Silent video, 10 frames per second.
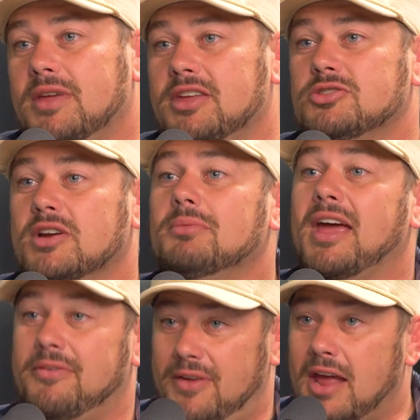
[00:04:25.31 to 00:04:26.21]
Like, you treat them
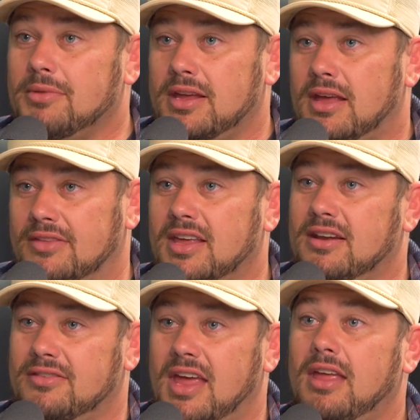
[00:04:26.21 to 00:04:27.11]
like family. At the
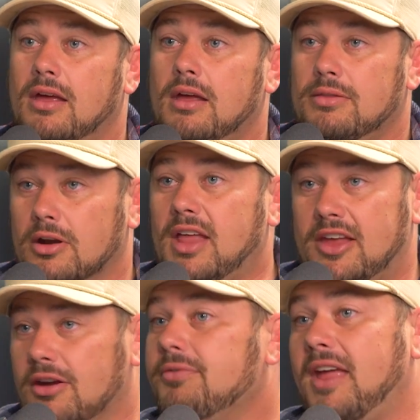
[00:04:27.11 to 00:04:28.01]
end of the day, they're
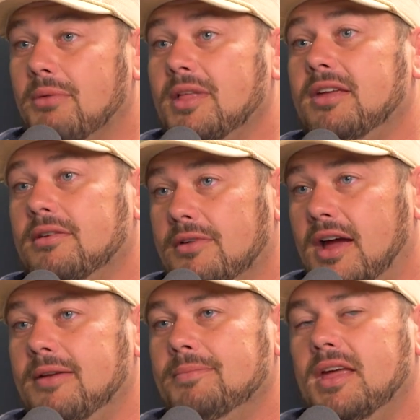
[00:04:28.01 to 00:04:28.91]
like your family, right?